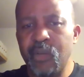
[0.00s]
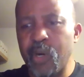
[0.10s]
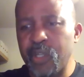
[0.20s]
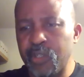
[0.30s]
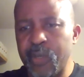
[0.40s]

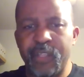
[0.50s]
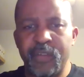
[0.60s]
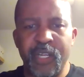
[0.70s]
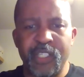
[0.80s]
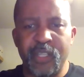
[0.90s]
Waterloo,
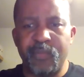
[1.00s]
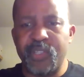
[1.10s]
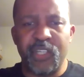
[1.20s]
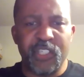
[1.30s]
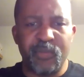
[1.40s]
either as a
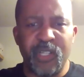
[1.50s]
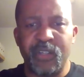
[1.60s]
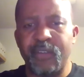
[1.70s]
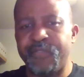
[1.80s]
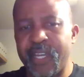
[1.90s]
participant
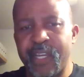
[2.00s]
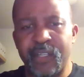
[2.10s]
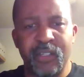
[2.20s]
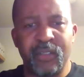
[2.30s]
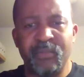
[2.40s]
or a
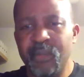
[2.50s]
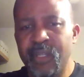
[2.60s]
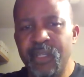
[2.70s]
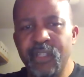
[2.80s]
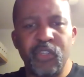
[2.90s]
fan or
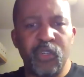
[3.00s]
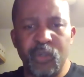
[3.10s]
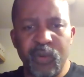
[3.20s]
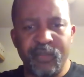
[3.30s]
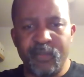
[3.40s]

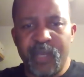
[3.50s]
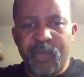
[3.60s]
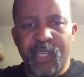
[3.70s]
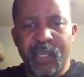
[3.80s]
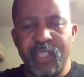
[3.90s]
donor or whatever it may
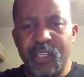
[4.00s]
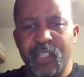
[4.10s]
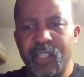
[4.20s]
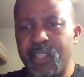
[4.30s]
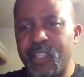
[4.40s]
be. I think
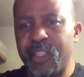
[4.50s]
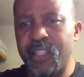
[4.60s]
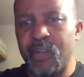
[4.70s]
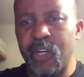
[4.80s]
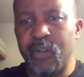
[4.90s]

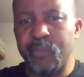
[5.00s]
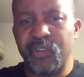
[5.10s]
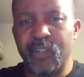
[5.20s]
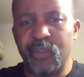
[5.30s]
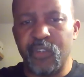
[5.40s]
they're all
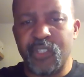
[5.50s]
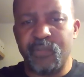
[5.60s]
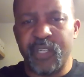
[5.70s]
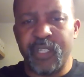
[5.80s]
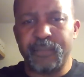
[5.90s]
important roles to
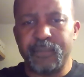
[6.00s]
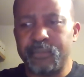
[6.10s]
play.